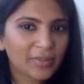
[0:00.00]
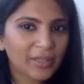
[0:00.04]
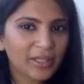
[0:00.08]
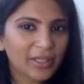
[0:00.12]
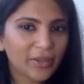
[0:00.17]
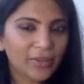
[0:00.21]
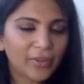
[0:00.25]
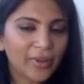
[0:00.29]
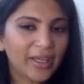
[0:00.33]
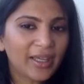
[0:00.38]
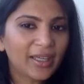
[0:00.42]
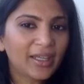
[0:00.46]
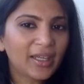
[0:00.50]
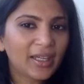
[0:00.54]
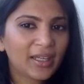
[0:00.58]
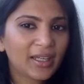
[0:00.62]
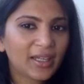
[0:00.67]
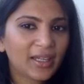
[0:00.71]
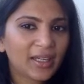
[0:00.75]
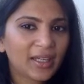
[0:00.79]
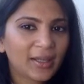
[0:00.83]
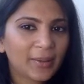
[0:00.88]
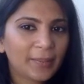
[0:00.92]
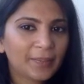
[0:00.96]
by the way,
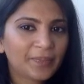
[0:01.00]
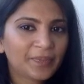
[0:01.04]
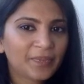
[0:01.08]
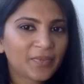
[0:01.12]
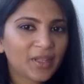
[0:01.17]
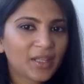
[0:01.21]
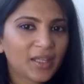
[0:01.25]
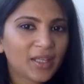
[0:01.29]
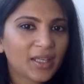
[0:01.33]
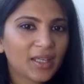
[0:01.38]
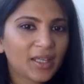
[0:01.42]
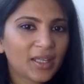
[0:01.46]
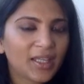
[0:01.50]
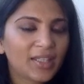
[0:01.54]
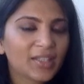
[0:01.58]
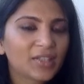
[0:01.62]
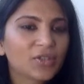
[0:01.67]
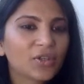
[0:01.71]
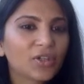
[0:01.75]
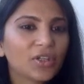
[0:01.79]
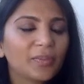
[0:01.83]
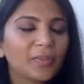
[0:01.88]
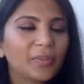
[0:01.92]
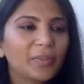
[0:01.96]
it's
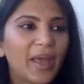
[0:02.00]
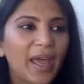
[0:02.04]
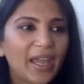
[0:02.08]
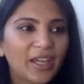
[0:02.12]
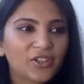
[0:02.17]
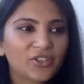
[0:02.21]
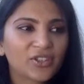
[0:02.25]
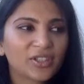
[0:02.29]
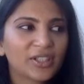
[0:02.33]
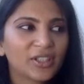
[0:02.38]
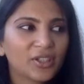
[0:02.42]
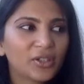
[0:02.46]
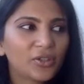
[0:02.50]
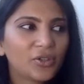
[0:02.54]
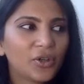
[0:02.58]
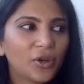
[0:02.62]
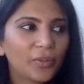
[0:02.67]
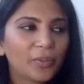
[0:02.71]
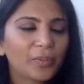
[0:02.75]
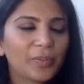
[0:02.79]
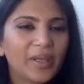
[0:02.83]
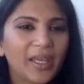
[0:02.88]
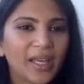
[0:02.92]
going to actually not